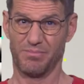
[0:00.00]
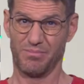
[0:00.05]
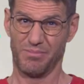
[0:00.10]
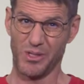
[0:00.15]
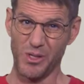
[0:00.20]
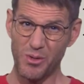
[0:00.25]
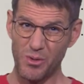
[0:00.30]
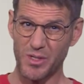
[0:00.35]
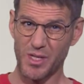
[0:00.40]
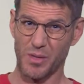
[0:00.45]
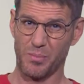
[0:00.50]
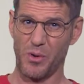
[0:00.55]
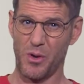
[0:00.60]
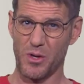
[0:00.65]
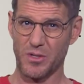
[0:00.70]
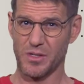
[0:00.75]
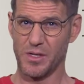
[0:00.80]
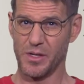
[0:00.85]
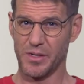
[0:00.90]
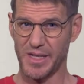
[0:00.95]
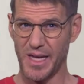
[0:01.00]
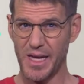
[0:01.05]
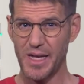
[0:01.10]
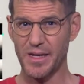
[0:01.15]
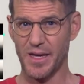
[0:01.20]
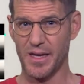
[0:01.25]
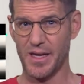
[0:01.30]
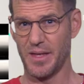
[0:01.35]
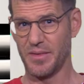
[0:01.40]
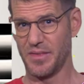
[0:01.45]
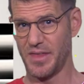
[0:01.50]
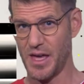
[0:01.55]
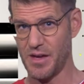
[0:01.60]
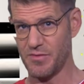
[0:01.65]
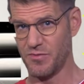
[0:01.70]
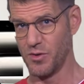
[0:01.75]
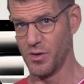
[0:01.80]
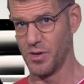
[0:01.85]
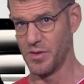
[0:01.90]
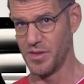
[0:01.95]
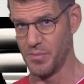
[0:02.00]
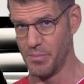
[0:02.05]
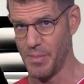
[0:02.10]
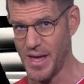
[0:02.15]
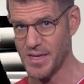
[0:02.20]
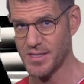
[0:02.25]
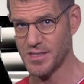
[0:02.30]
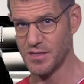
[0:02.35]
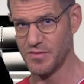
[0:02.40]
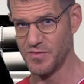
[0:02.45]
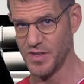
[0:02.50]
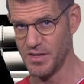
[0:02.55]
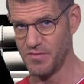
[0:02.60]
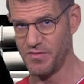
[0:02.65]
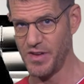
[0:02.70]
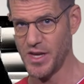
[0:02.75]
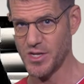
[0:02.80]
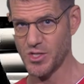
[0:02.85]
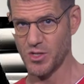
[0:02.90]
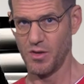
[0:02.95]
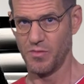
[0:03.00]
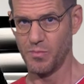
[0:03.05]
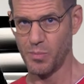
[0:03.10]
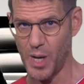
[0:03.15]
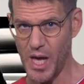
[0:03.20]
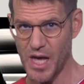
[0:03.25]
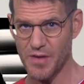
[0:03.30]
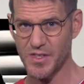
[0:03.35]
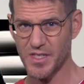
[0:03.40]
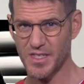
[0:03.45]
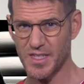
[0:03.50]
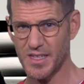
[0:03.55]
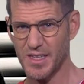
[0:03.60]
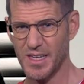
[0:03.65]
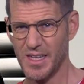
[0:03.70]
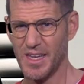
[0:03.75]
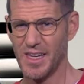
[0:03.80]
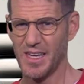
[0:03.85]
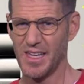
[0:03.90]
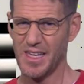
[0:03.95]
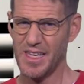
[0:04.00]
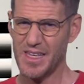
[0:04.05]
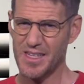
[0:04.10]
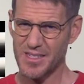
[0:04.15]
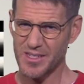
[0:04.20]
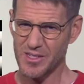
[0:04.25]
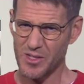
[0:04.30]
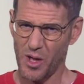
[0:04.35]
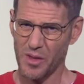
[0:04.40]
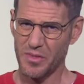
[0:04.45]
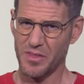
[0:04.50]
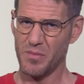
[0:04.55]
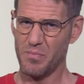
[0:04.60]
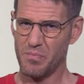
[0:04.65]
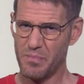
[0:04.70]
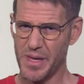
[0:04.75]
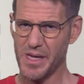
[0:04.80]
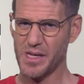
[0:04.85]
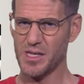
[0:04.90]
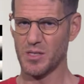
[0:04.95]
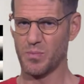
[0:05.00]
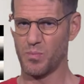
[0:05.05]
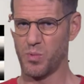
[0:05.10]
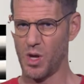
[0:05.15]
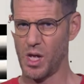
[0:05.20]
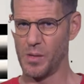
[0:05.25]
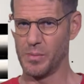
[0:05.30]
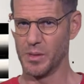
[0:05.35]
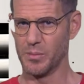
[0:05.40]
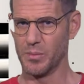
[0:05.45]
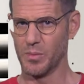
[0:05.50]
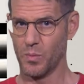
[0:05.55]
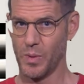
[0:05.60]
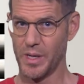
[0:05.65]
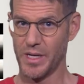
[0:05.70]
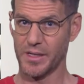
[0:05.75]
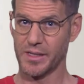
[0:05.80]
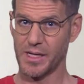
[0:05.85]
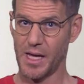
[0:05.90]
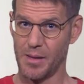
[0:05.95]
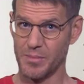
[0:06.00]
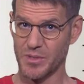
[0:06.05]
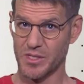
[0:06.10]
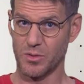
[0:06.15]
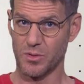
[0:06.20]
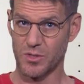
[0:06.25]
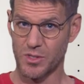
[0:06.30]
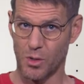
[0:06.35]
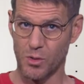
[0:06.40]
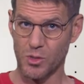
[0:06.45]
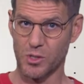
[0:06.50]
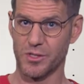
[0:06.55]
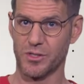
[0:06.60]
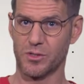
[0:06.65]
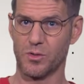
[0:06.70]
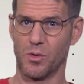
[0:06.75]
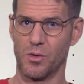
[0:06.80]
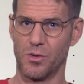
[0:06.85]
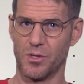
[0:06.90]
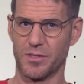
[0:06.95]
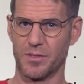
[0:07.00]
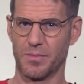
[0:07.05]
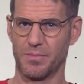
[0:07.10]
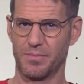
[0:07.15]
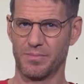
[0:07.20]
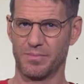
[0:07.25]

using personal data and therefore the massive invasion of privacy is not the biggest problem when it comes to social scores.